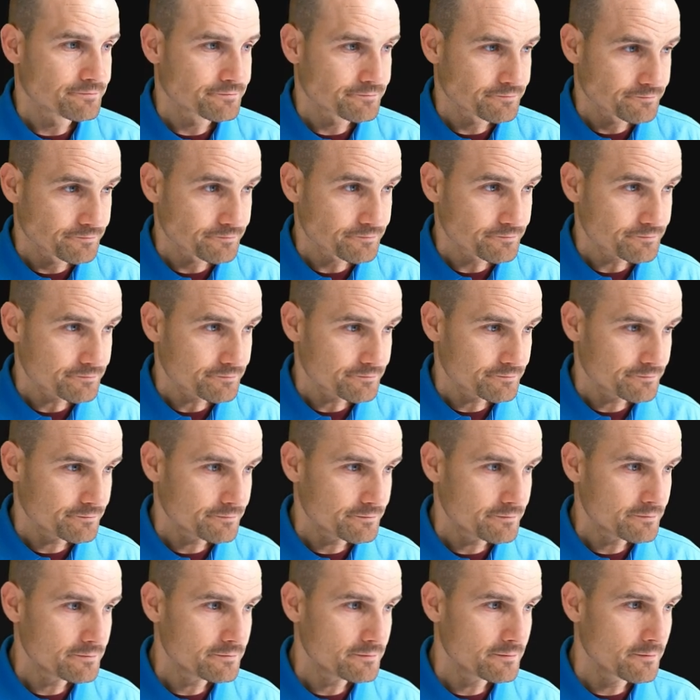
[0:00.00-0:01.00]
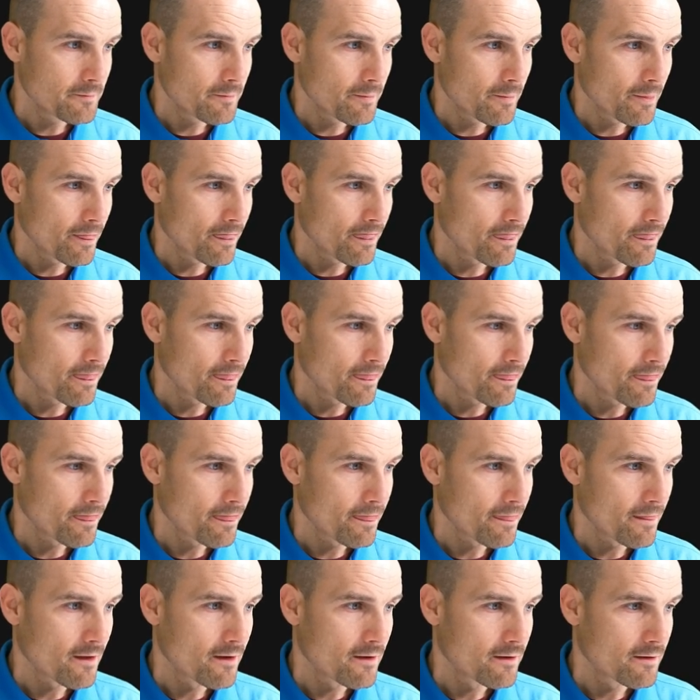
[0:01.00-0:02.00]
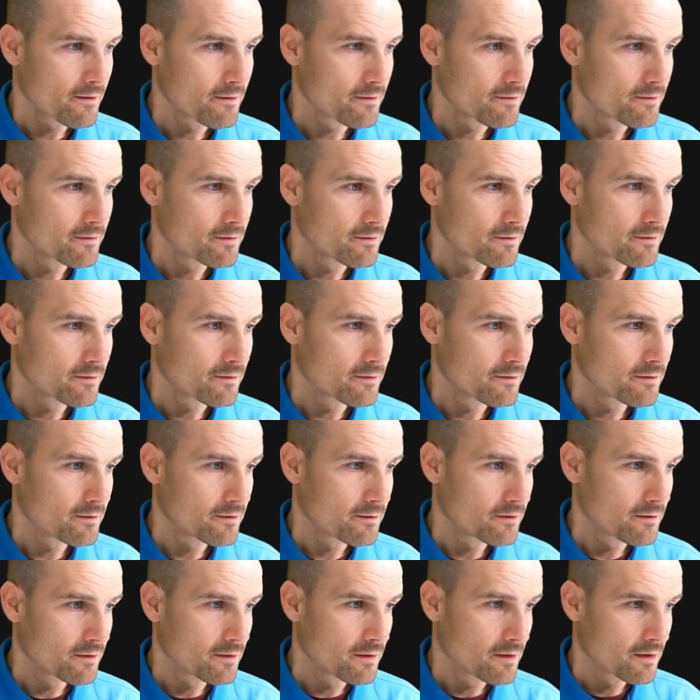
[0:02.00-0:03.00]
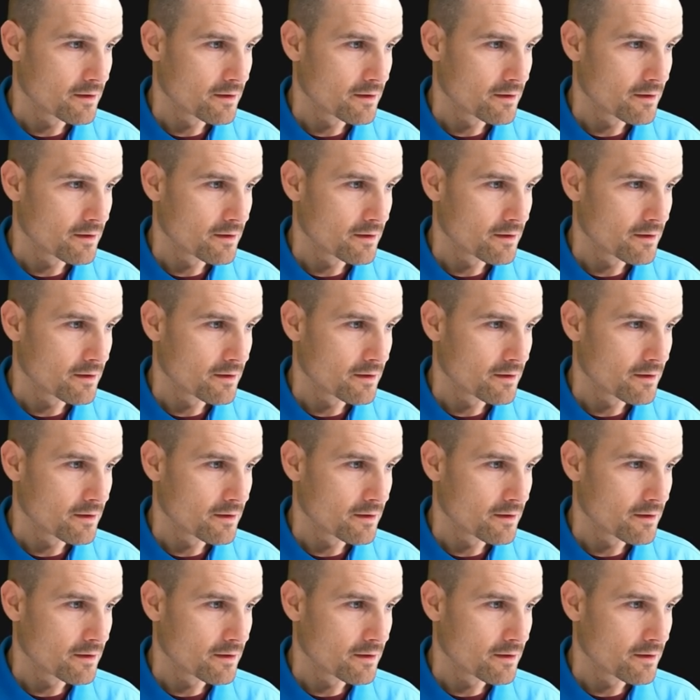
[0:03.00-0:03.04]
Nothing is said.